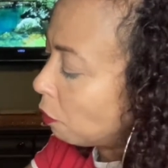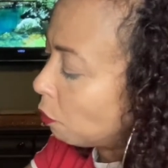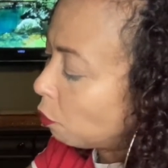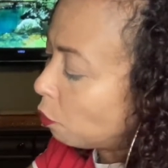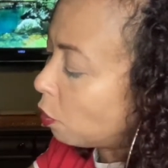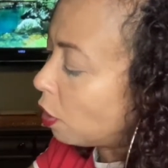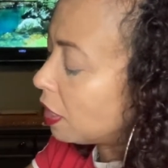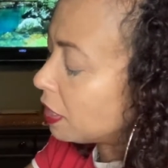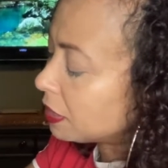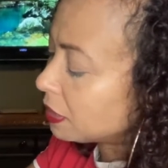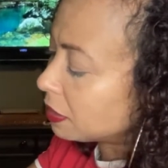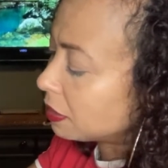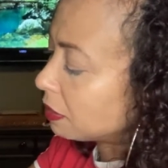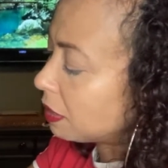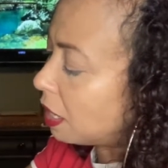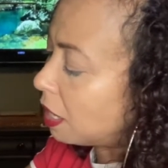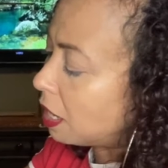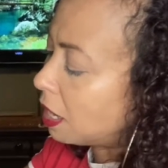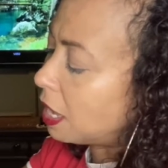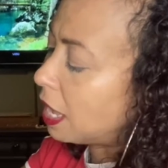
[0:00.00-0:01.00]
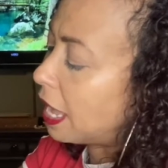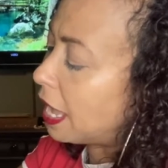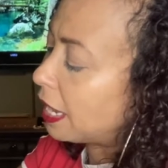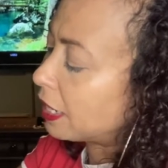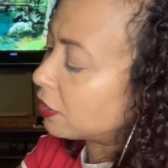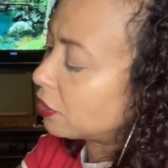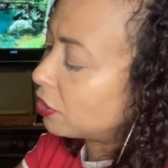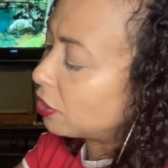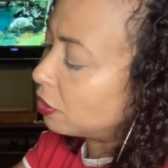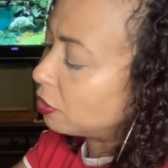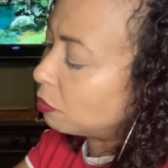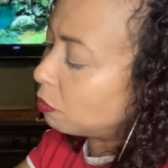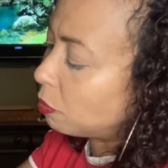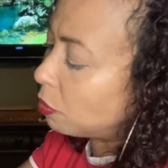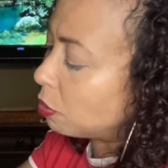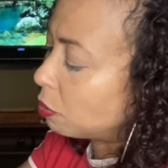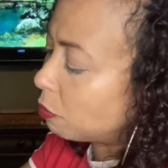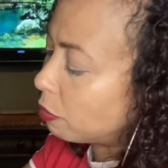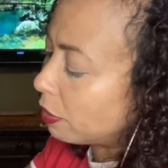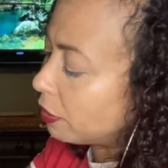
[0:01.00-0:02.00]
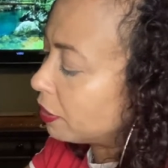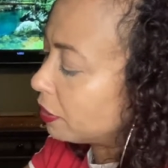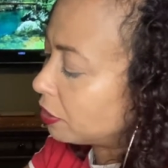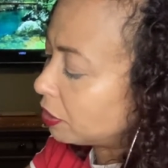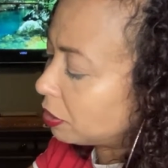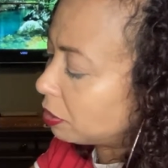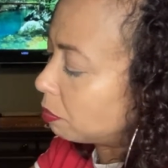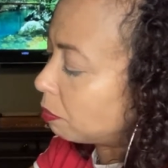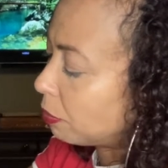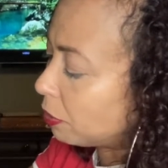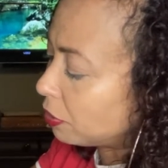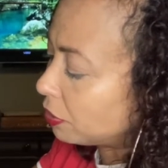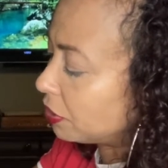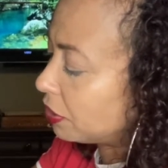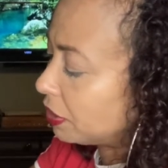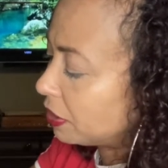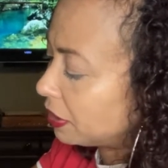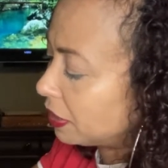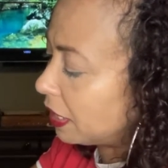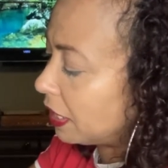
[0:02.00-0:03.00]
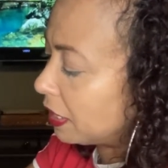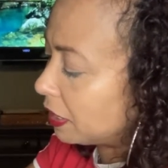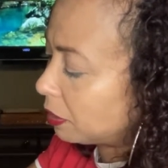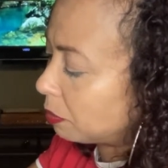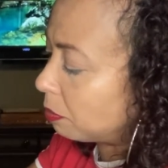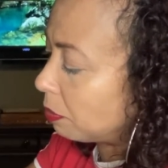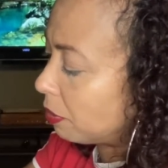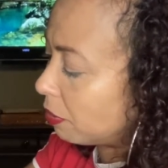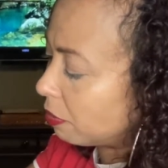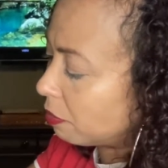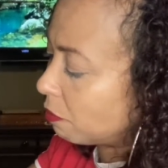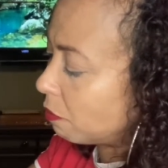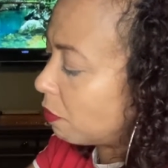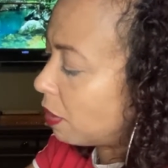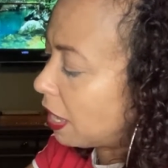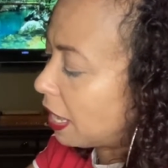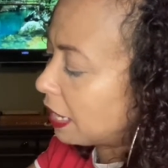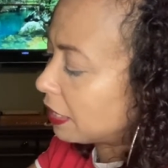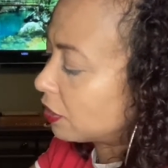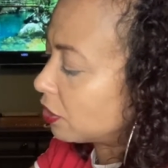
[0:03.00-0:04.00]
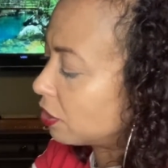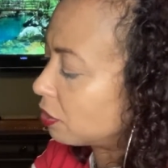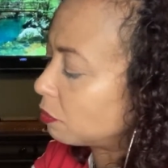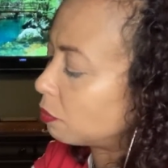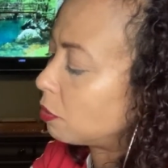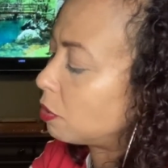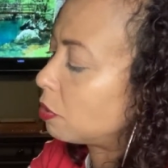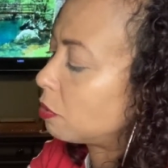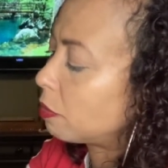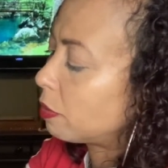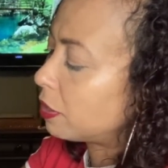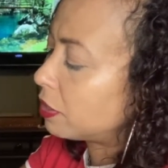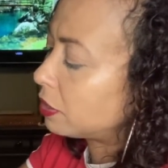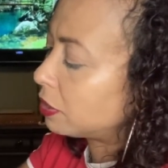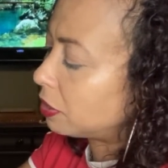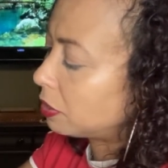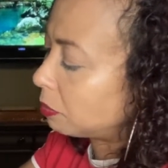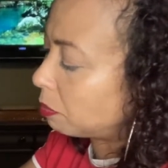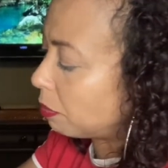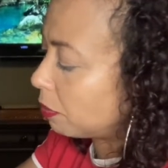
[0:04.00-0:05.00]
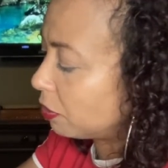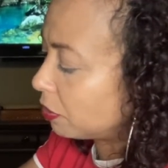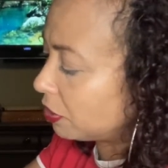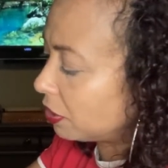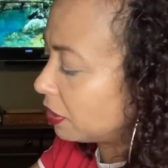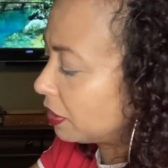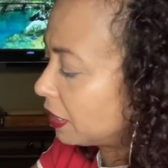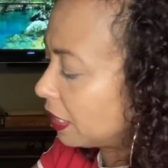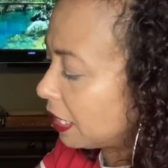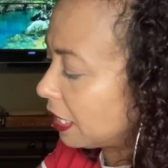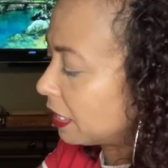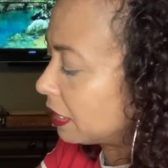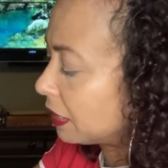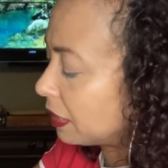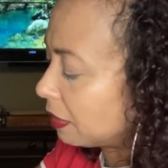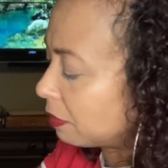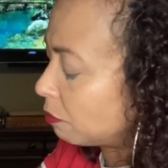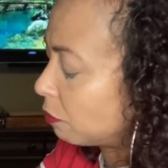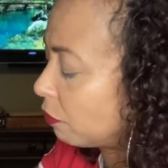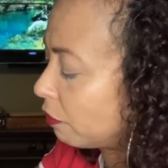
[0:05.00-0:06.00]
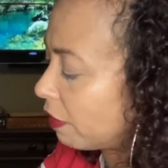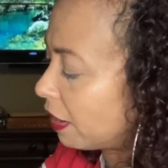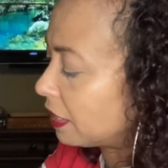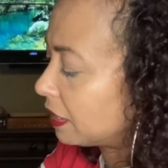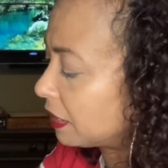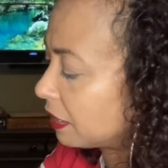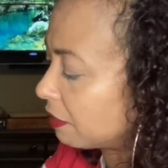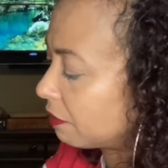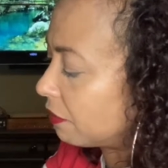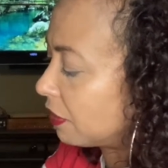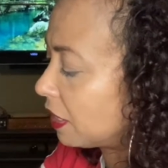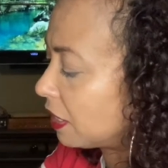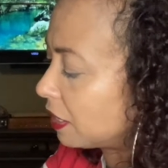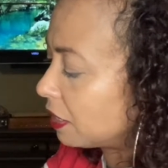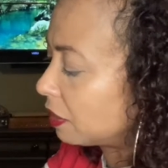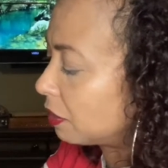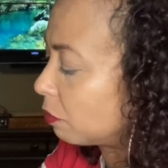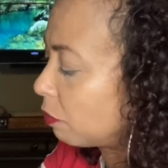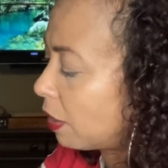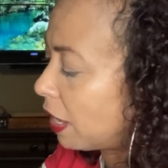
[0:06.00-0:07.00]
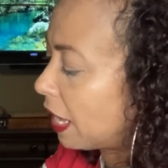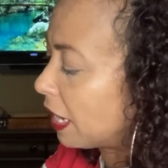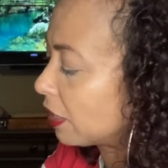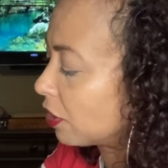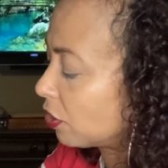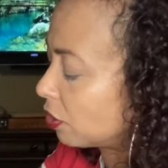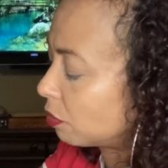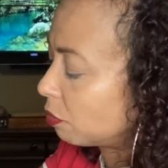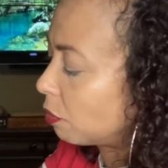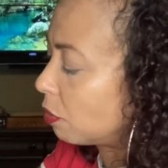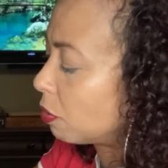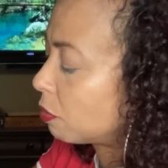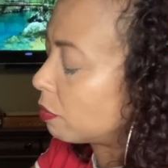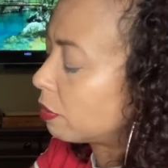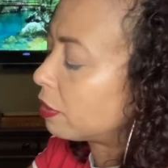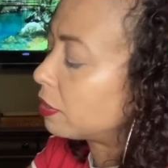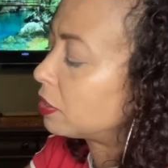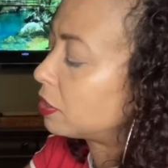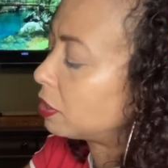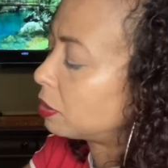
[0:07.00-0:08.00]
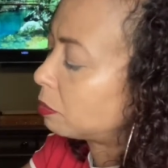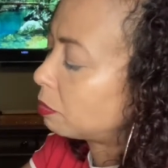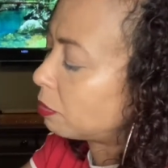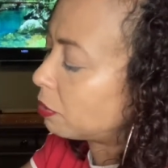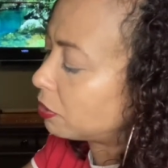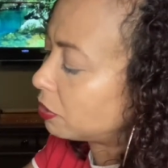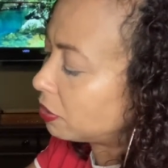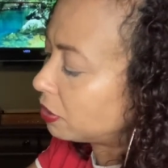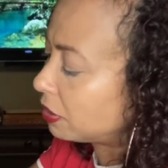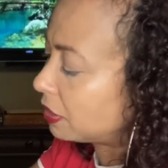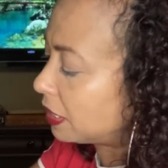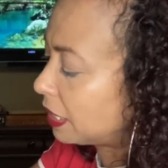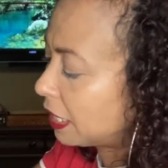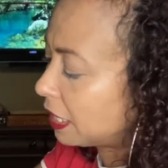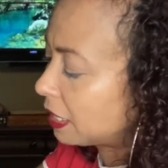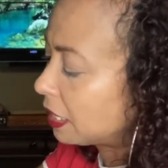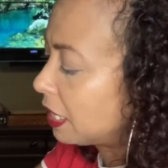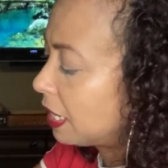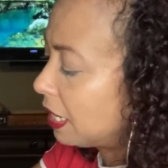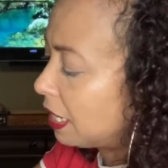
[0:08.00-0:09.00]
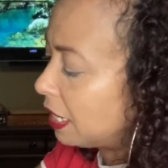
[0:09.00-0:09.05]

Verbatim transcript: What uh, actions will Aquarius's person take, Spirit? What actions will Aquarius's person take? Sun, Moon, Rising, and Venus. What actions will Aquarius's person take?